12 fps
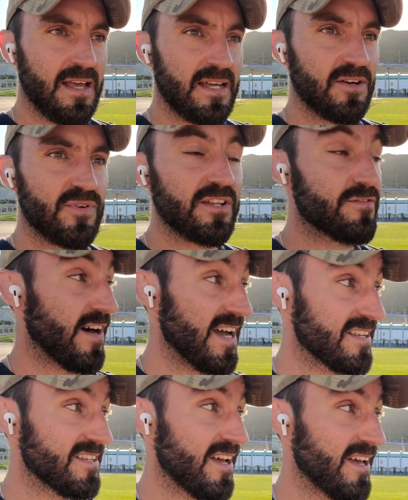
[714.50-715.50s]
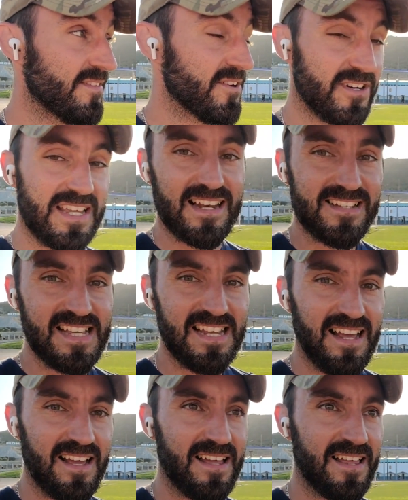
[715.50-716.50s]
and we can find their Achilles heel
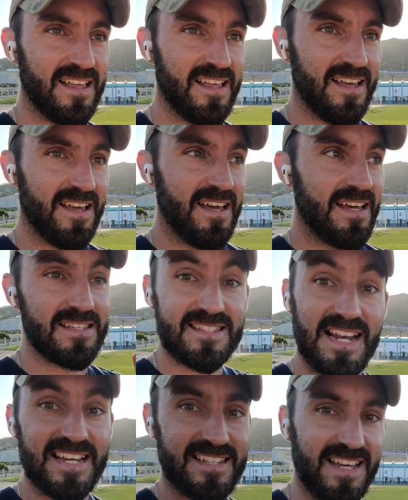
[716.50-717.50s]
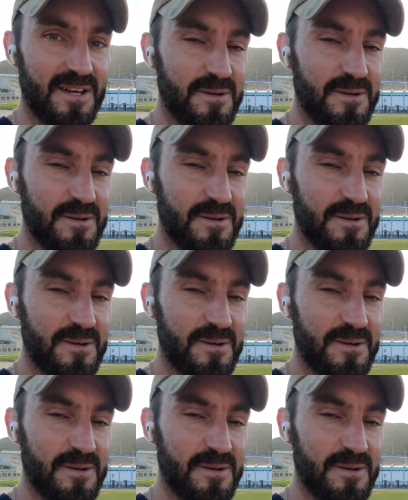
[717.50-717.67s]
and slay it.